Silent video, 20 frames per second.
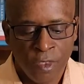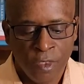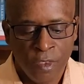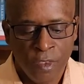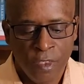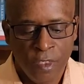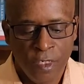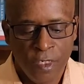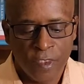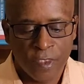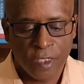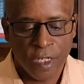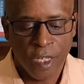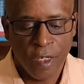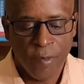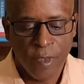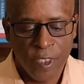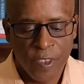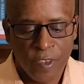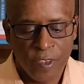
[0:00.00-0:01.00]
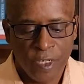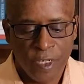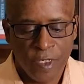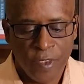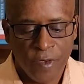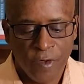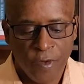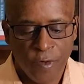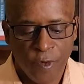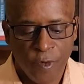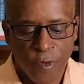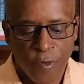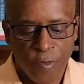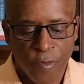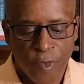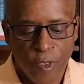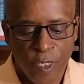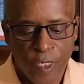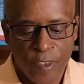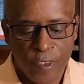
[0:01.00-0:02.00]
The Islamic State
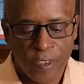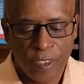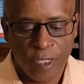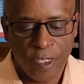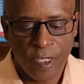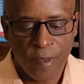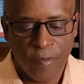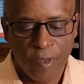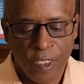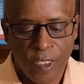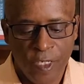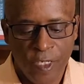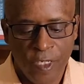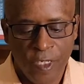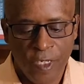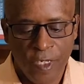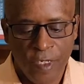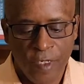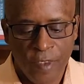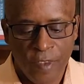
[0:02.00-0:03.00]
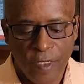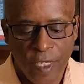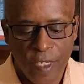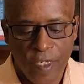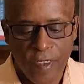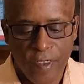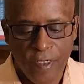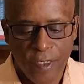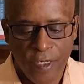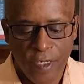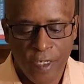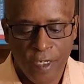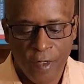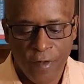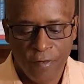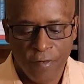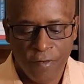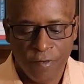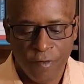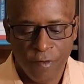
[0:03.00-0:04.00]
group has claimed the
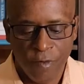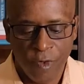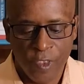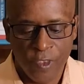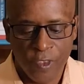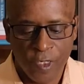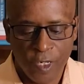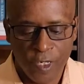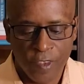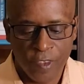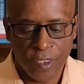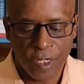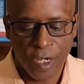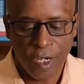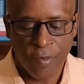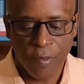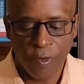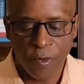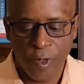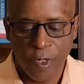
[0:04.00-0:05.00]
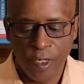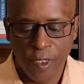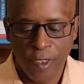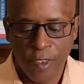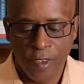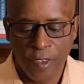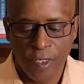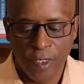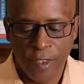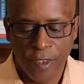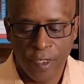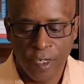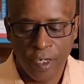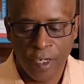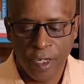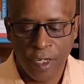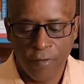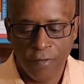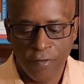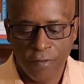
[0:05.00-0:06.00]
ADF, which has operated in the
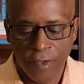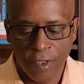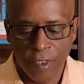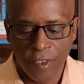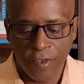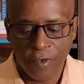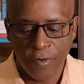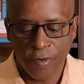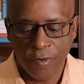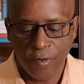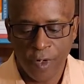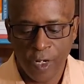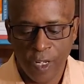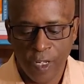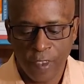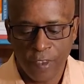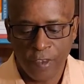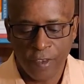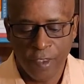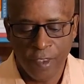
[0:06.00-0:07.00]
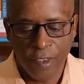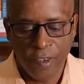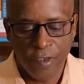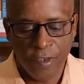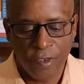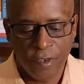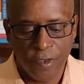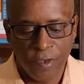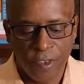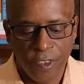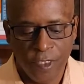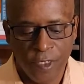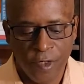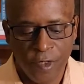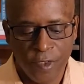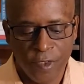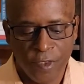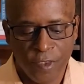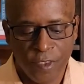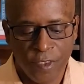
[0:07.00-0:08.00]
conflict-wracked eastern
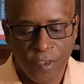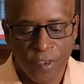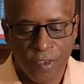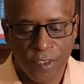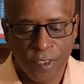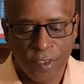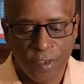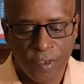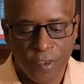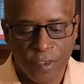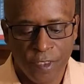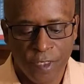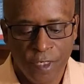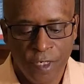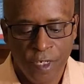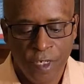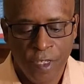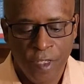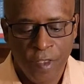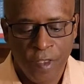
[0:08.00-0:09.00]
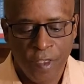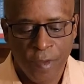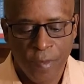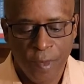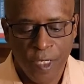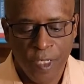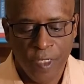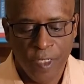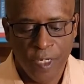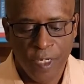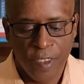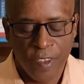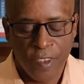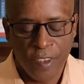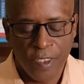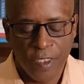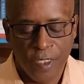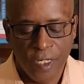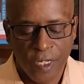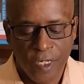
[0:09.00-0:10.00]
DRC since the
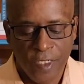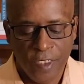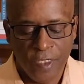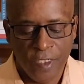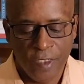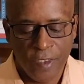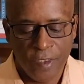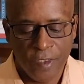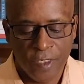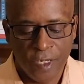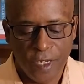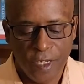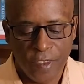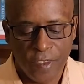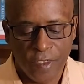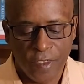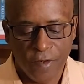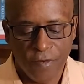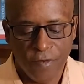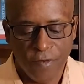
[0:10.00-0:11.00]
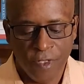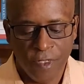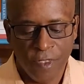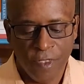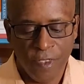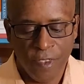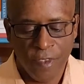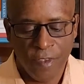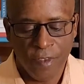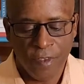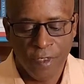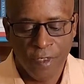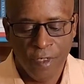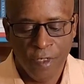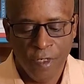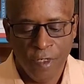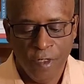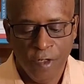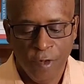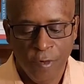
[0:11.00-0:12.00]
mid-1990s, as an affiliate.
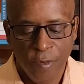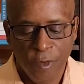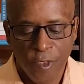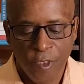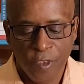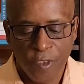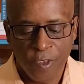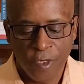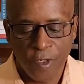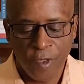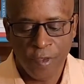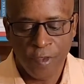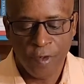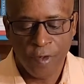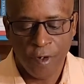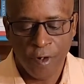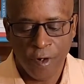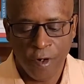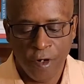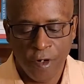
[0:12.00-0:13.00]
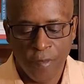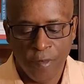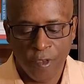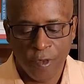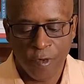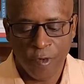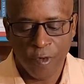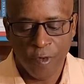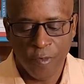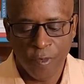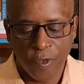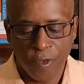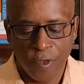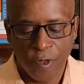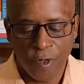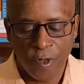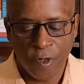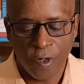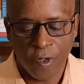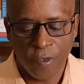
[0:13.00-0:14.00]
Numerous other armed groups
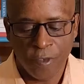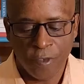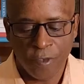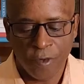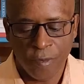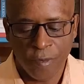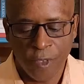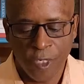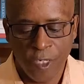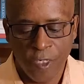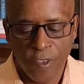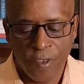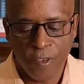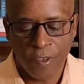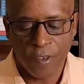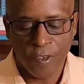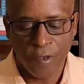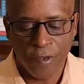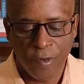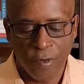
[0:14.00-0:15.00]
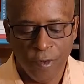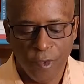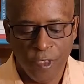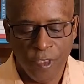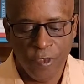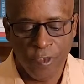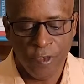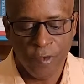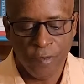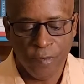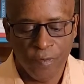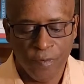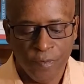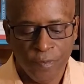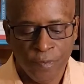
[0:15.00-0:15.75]
are also based in the region.